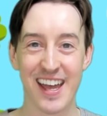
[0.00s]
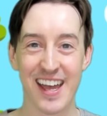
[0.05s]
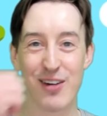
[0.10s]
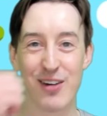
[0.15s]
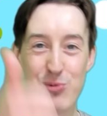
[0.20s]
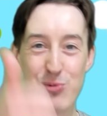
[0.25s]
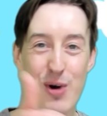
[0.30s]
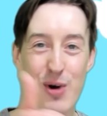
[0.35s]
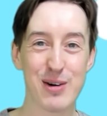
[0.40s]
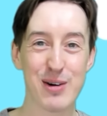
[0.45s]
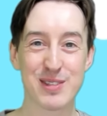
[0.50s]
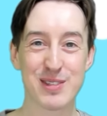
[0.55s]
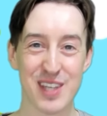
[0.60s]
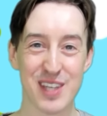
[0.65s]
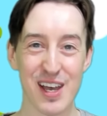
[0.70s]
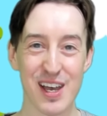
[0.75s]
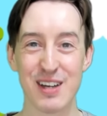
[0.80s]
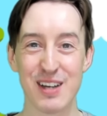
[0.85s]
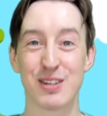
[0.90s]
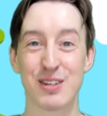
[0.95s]
Well
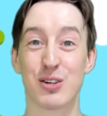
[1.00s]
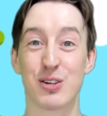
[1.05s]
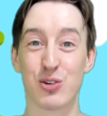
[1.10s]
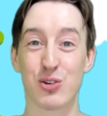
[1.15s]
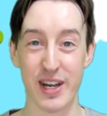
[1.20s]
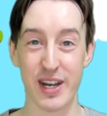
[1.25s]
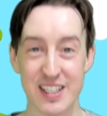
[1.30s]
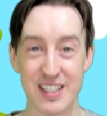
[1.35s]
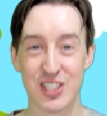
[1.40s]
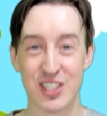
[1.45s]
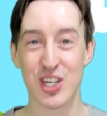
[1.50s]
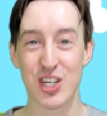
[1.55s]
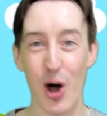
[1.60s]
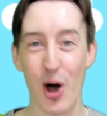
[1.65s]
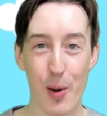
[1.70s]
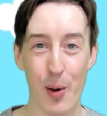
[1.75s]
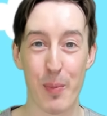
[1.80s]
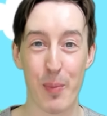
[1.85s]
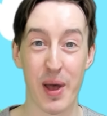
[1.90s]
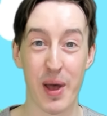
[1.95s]
done. Great
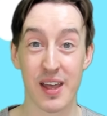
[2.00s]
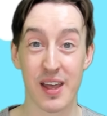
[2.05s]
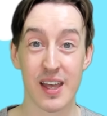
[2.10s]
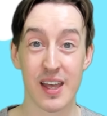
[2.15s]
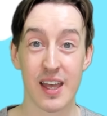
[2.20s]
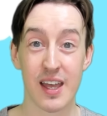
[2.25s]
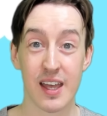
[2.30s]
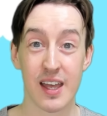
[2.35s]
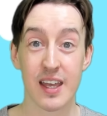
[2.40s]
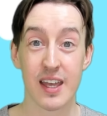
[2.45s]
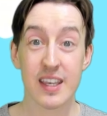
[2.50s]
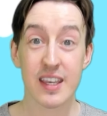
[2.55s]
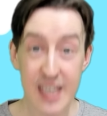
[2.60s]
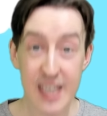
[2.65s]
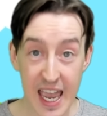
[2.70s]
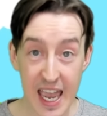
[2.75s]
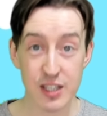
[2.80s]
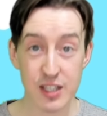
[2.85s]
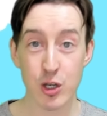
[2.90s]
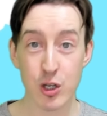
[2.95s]
job.
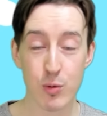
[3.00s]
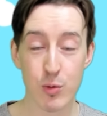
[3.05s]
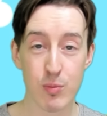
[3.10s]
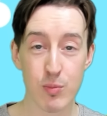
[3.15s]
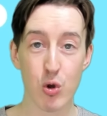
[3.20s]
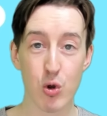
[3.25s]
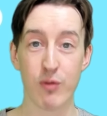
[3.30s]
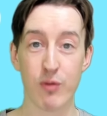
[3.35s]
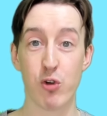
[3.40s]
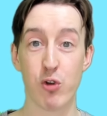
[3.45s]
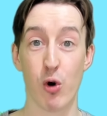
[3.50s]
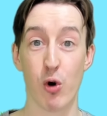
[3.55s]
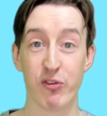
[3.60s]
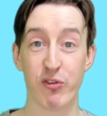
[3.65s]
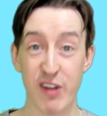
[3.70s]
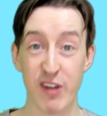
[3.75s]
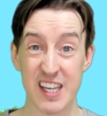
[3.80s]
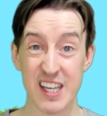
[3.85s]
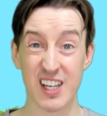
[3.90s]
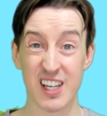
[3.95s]
Can you move your
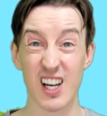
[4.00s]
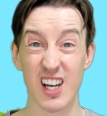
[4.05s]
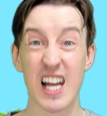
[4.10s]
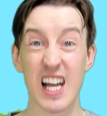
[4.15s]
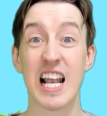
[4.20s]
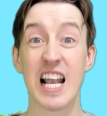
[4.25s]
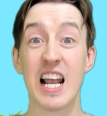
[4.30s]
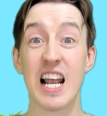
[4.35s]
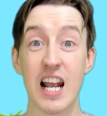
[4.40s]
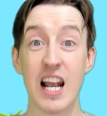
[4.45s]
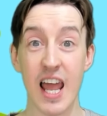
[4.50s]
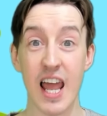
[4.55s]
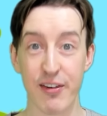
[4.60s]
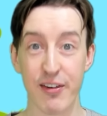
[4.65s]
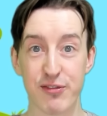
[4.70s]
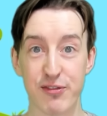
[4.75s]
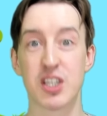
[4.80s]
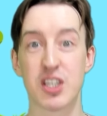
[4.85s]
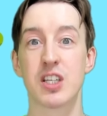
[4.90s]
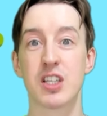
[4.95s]
finger
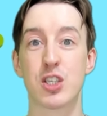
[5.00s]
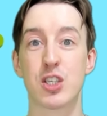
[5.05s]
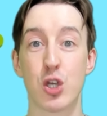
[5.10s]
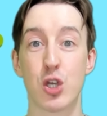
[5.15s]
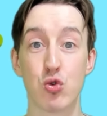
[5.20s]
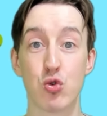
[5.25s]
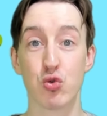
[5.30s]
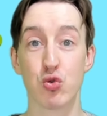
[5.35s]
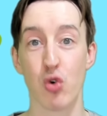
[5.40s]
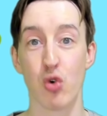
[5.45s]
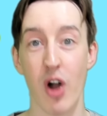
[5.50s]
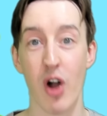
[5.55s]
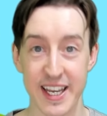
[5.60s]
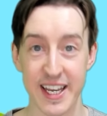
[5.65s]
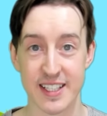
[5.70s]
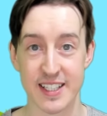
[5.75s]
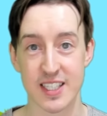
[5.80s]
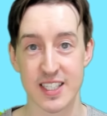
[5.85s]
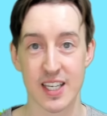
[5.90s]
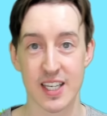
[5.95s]
left to
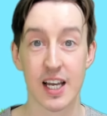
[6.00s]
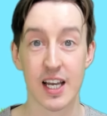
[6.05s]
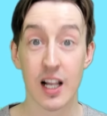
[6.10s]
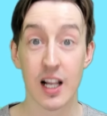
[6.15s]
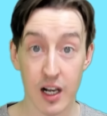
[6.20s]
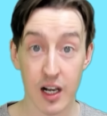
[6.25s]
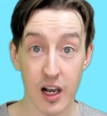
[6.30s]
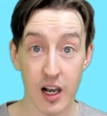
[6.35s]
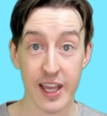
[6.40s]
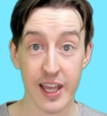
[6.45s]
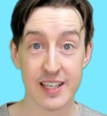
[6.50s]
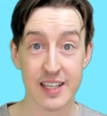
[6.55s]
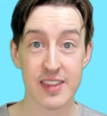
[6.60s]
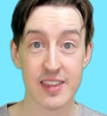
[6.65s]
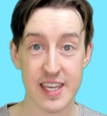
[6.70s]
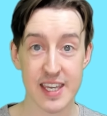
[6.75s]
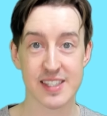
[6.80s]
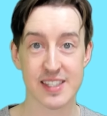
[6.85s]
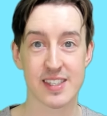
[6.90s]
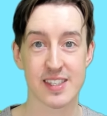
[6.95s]
right? Like
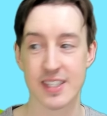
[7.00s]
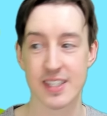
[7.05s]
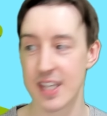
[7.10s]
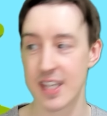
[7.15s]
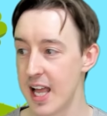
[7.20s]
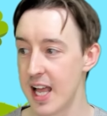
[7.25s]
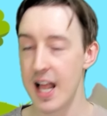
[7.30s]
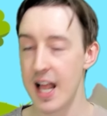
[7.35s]
this.